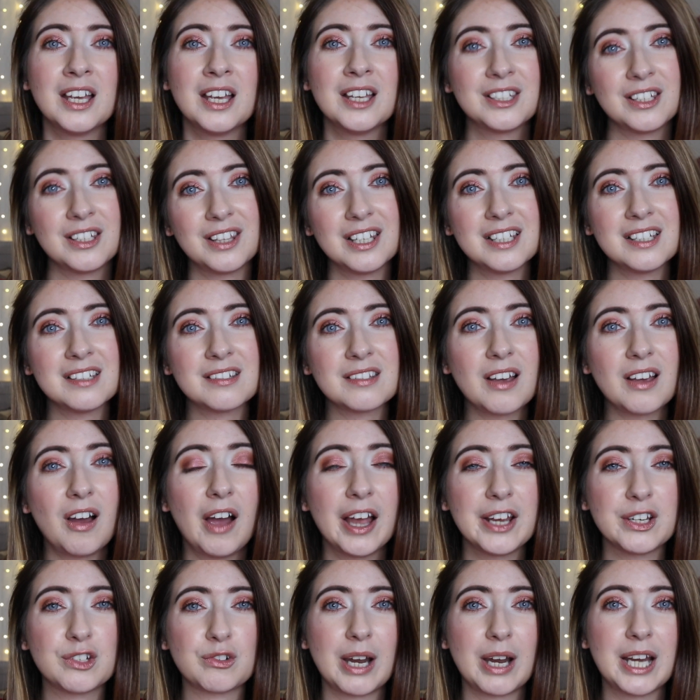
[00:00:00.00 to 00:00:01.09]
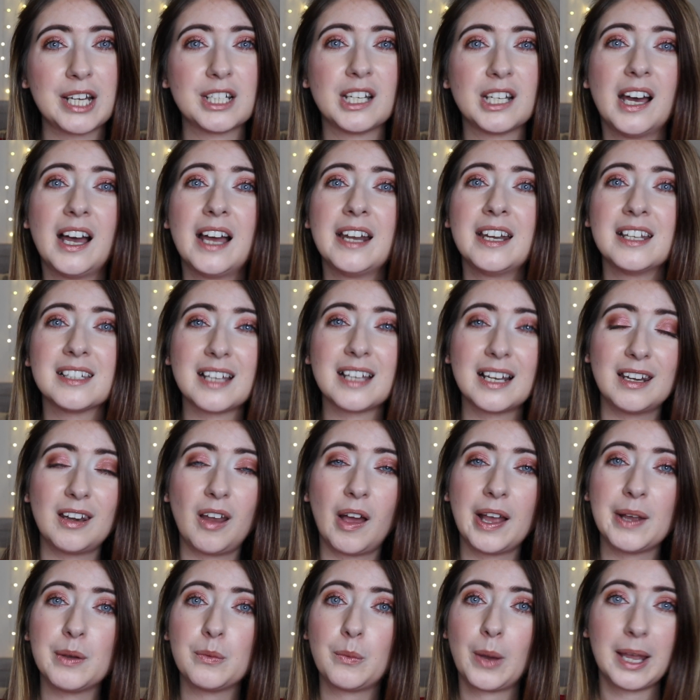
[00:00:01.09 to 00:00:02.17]
So this is the Hydrator and it's a
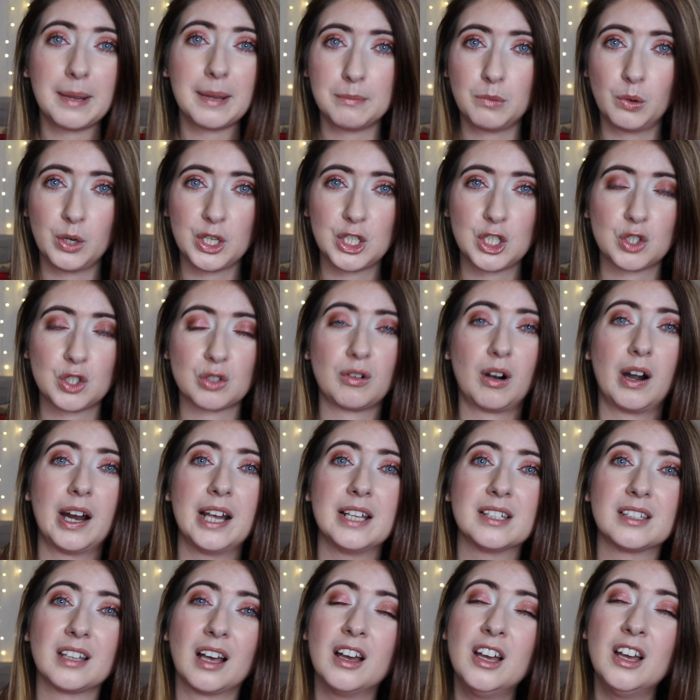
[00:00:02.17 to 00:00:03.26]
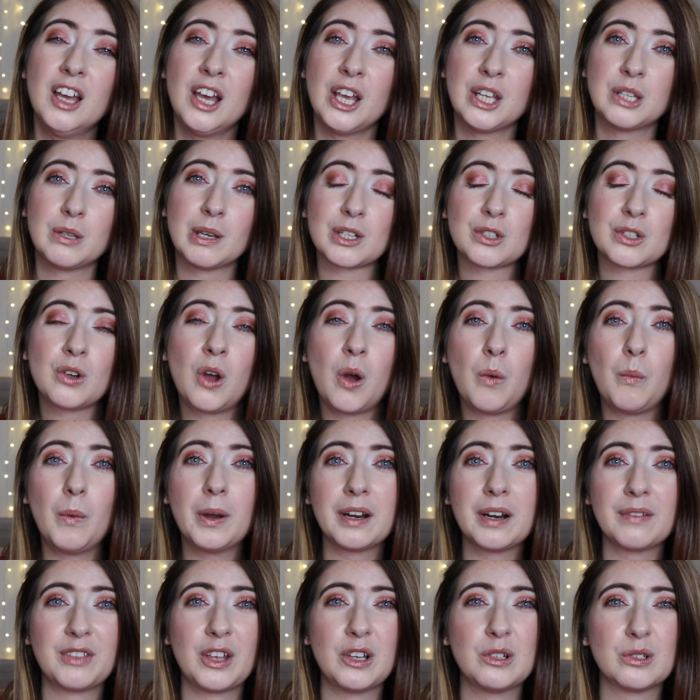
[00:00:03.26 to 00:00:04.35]
lightweight moisturiser. So it's not
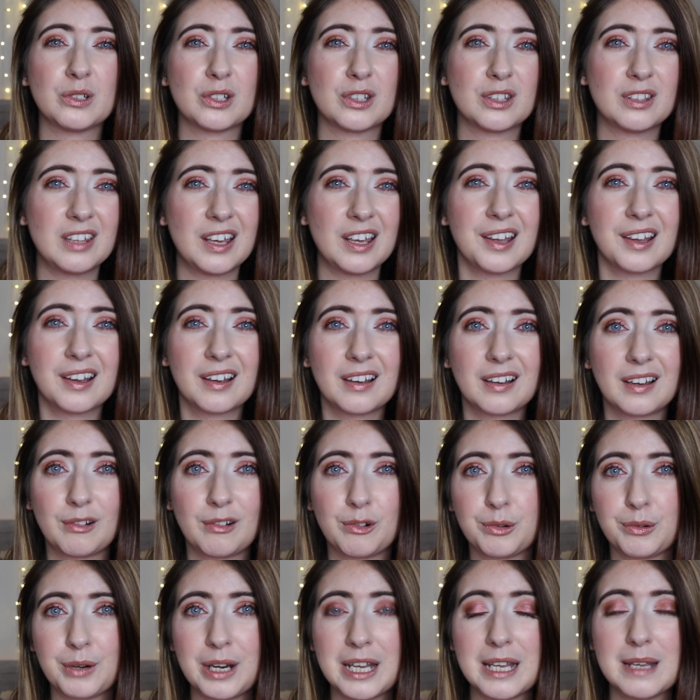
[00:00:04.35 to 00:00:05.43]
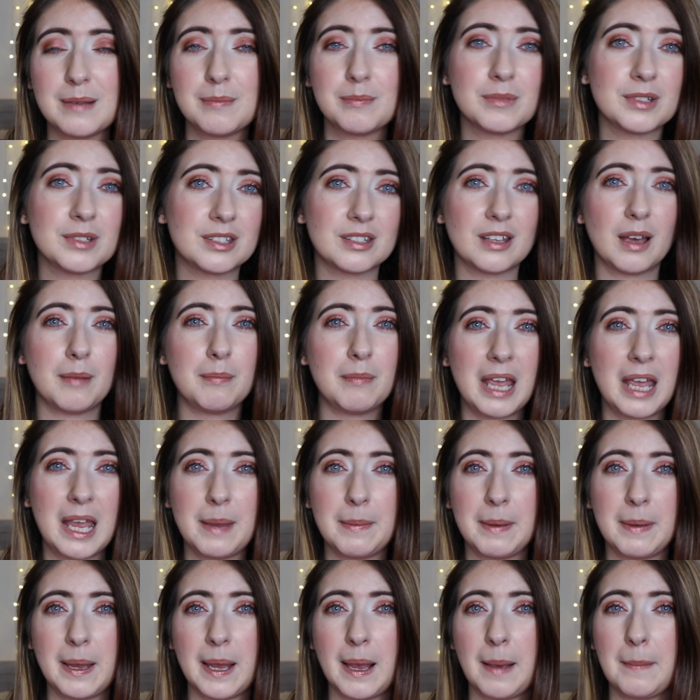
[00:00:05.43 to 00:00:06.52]
one of those thick creams that
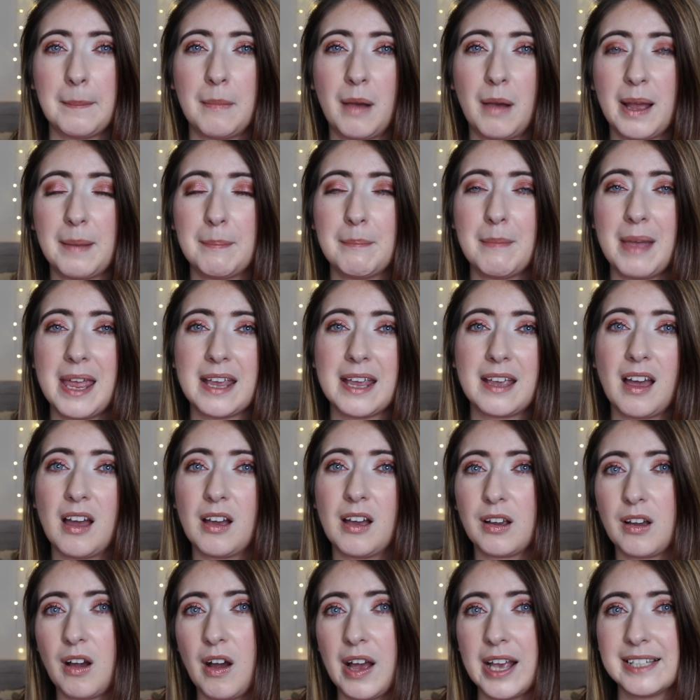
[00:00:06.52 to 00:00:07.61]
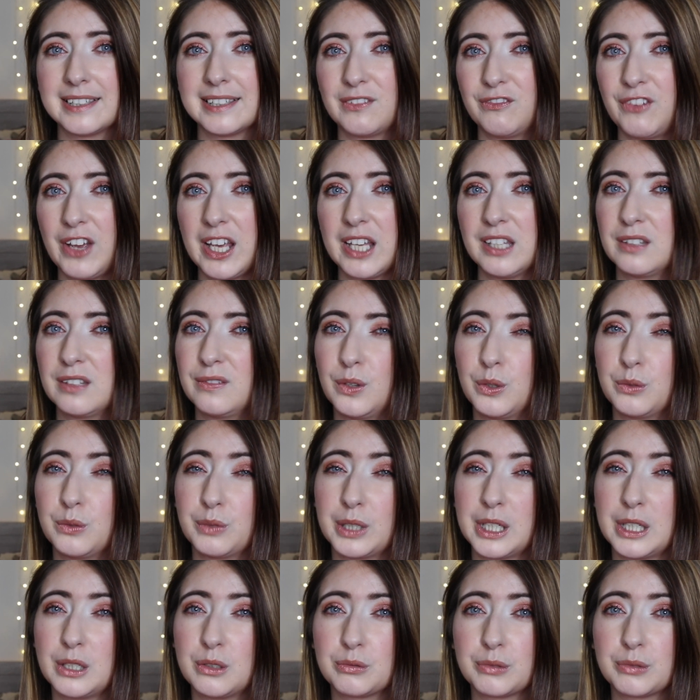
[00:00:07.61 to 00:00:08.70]
maybe might make a guy's face feel
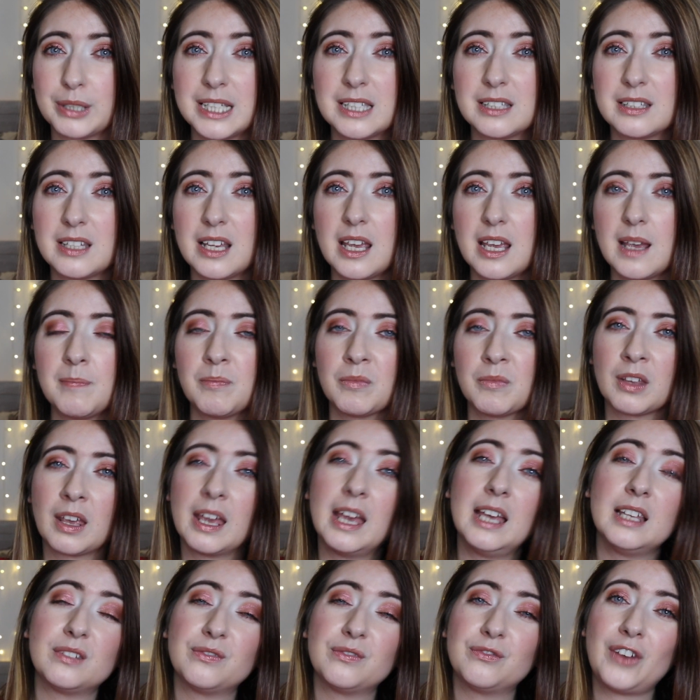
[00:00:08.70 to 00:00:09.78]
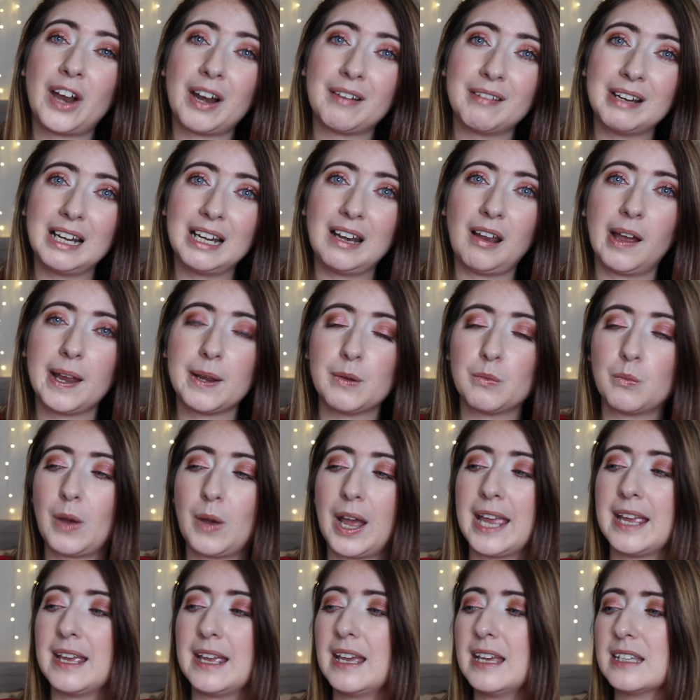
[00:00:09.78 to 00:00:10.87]
really greasy. It's very
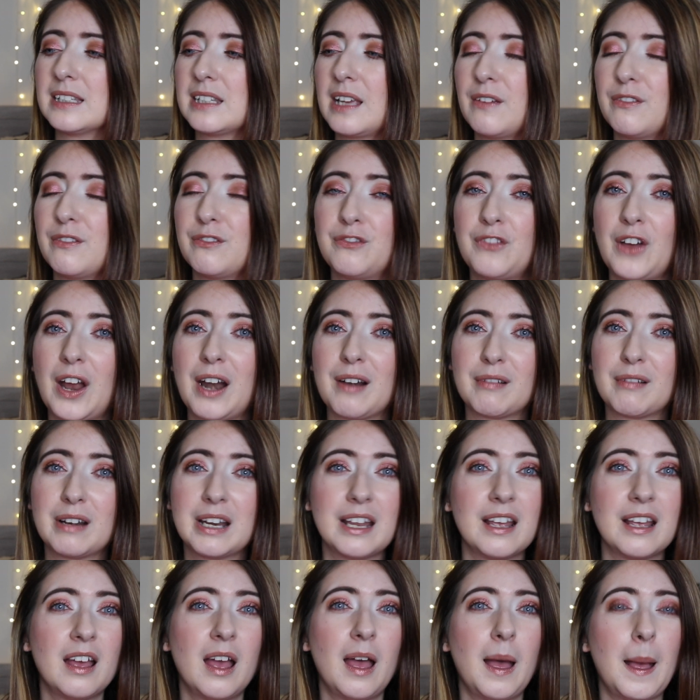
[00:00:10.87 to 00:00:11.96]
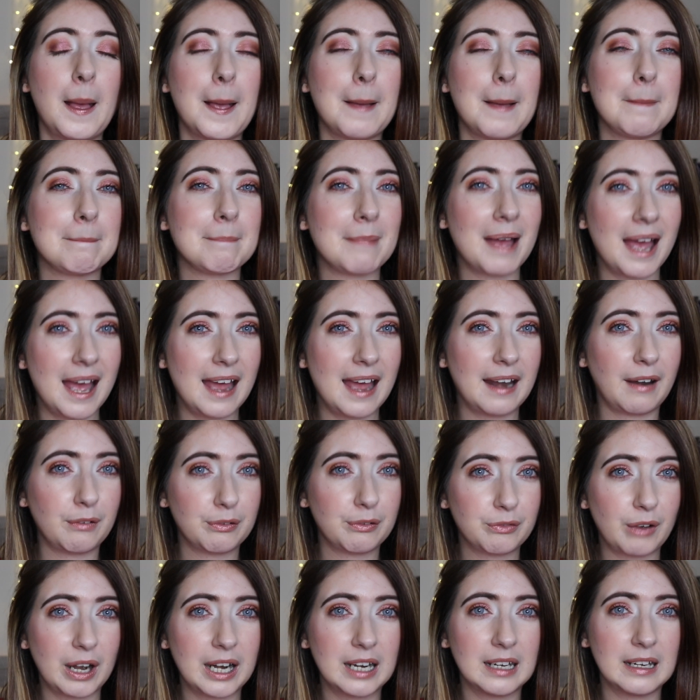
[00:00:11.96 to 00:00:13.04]
lightweight. It's a very
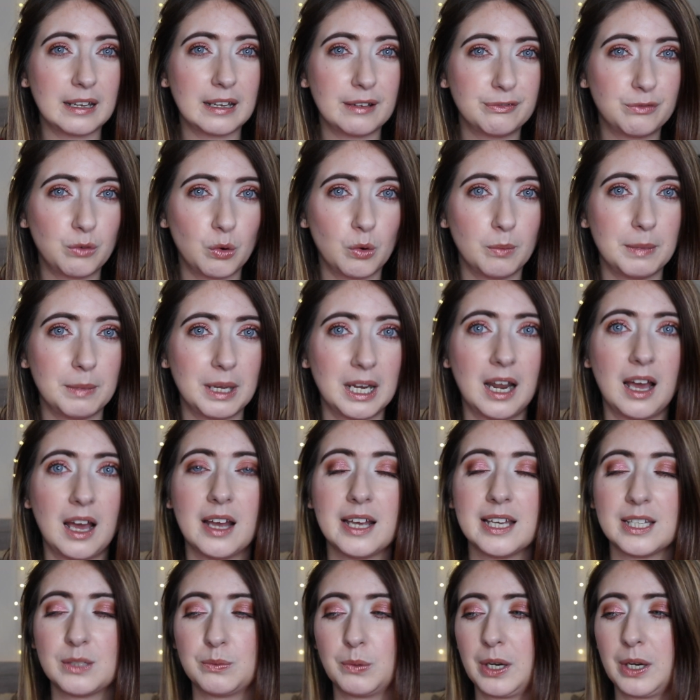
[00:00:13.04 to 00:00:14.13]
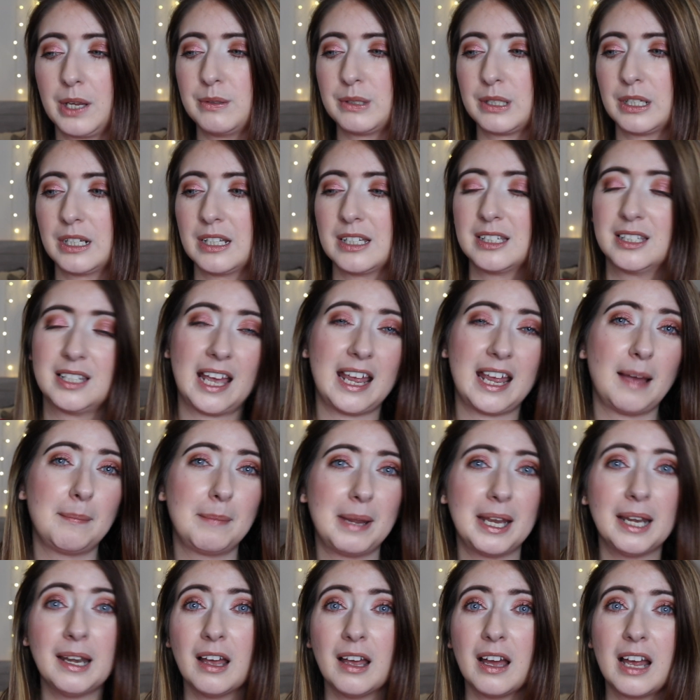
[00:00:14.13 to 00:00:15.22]
man-friendly formula is what I was gonna say. I
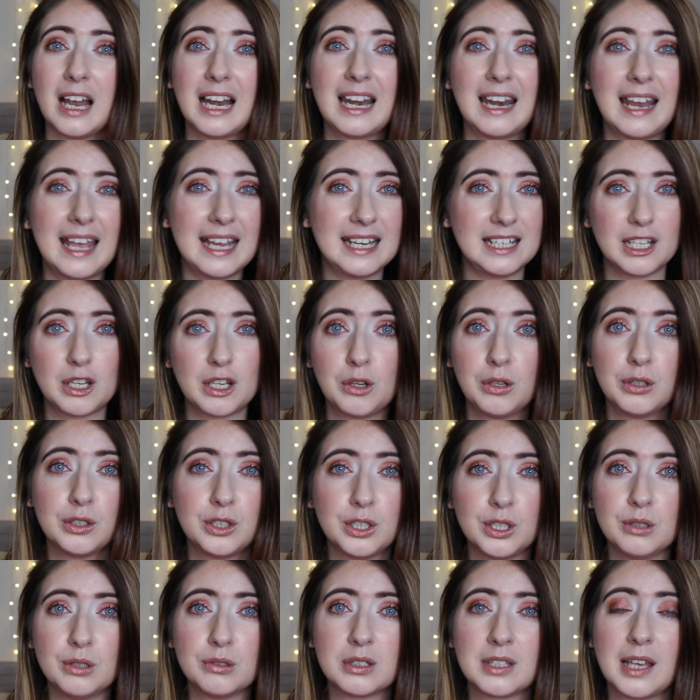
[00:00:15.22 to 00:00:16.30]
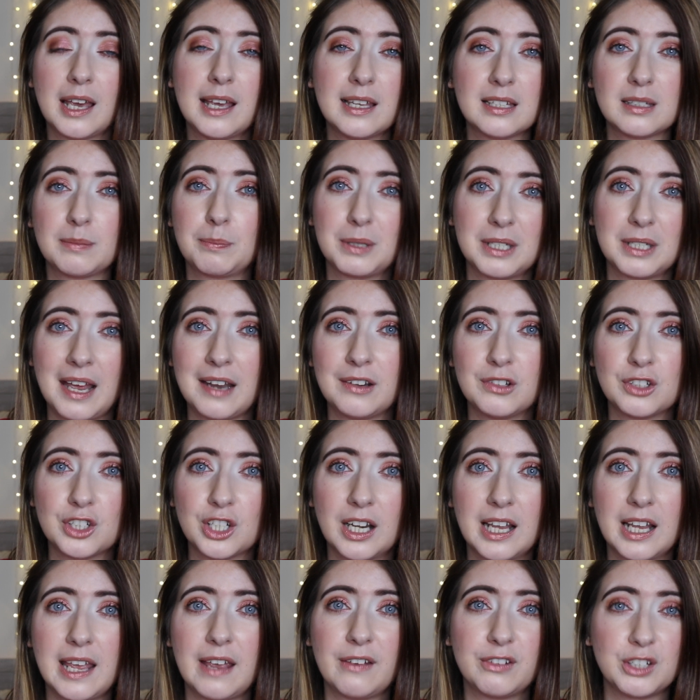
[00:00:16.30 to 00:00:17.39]
mean, a lady could use this
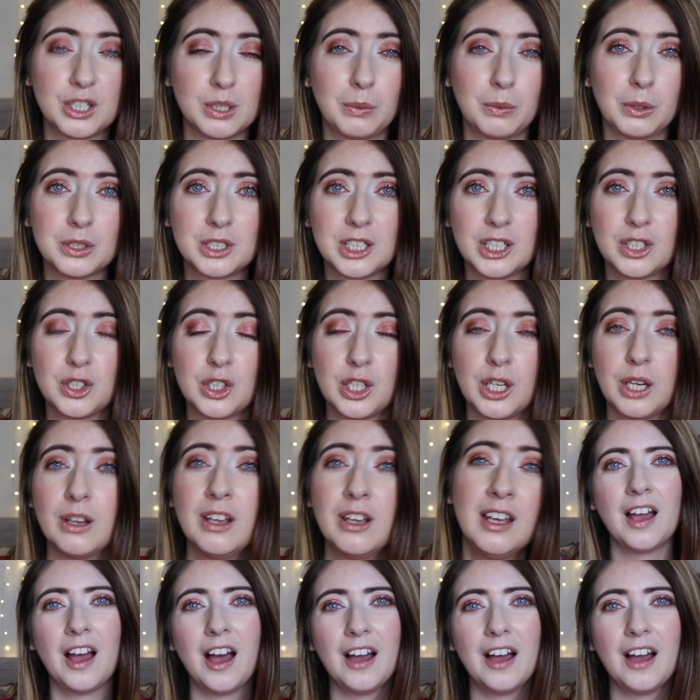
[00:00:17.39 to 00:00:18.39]
potentially if she wanted to.